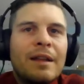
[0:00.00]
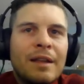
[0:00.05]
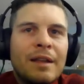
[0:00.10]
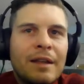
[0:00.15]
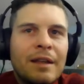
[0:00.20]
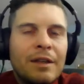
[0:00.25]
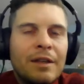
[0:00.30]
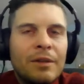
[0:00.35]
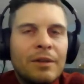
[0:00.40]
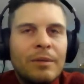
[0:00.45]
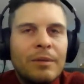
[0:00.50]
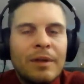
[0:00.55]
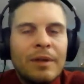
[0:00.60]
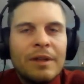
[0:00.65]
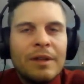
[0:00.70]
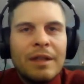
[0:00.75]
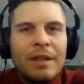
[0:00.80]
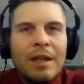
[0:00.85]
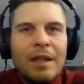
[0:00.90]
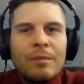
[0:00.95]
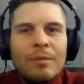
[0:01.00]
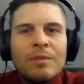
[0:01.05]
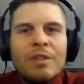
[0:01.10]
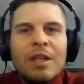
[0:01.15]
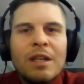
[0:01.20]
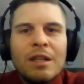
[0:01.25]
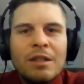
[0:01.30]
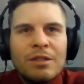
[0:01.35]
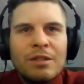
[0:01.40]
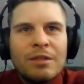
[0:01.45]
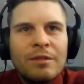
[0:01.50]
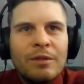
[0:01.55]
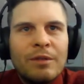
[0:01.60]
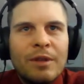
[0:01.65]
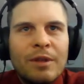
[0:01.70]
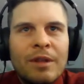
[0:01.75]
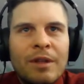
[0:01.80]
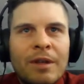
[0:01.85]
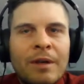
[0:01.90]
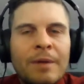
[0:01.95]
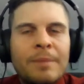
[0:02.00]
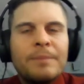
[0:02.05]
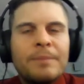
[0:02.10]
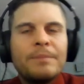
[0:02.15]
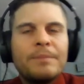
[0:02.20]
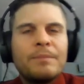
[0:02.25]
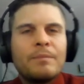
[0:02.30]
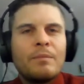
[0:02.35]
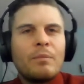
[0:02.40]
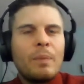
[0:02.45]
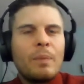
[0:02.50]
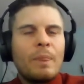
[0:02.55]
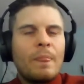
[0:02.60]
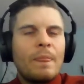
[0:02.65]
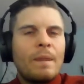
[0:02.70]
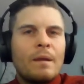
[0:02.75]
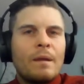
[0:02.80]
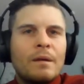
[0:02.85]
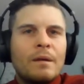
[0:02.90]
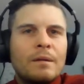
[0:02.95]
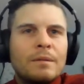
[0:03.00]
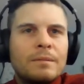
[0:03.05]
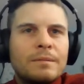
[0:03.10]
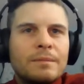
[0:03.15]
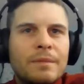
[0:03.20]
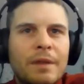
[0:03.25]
a good one, a game changer for you. And